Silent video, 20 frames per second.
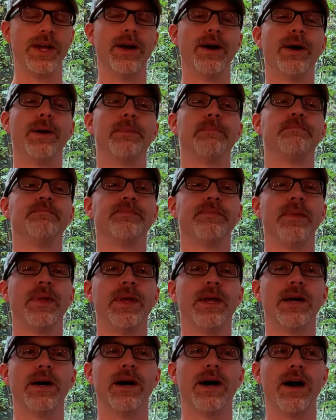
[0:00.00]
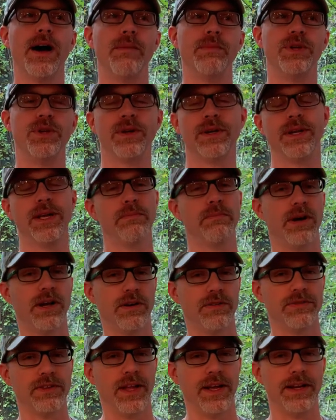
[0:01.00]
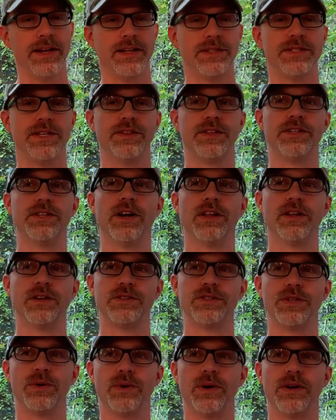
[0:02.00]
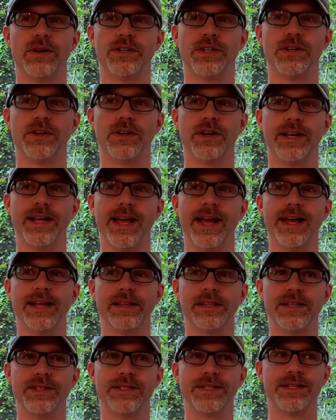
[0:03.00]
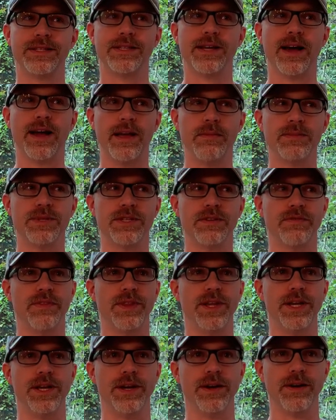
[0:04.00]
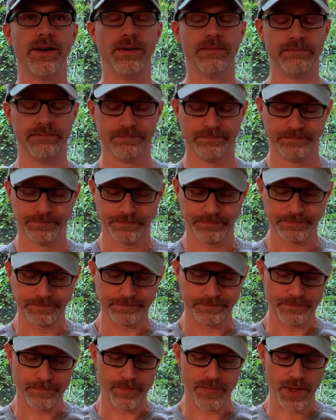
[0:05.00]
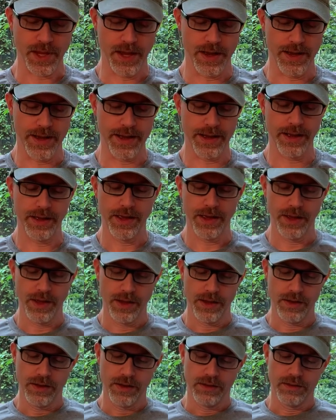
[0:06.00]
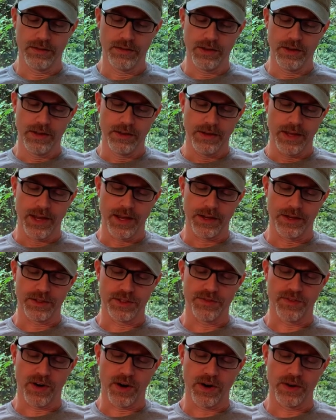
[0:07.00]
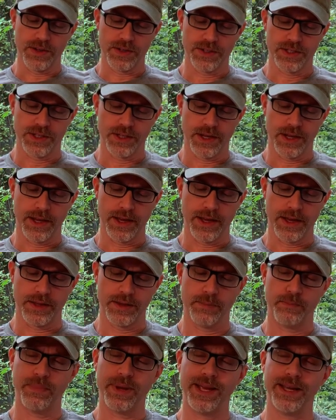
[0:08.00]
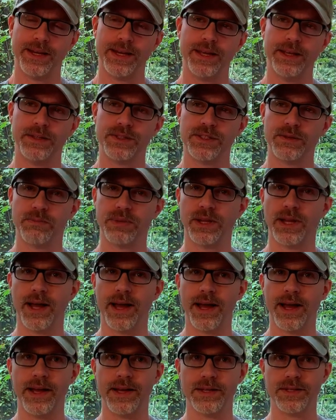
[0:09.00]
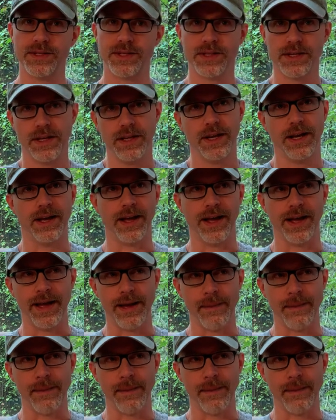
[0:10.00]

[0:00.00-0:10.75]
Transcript: there. You can get butterfly nets at the dollar store during at least times of the year. And as far as pinning supplies,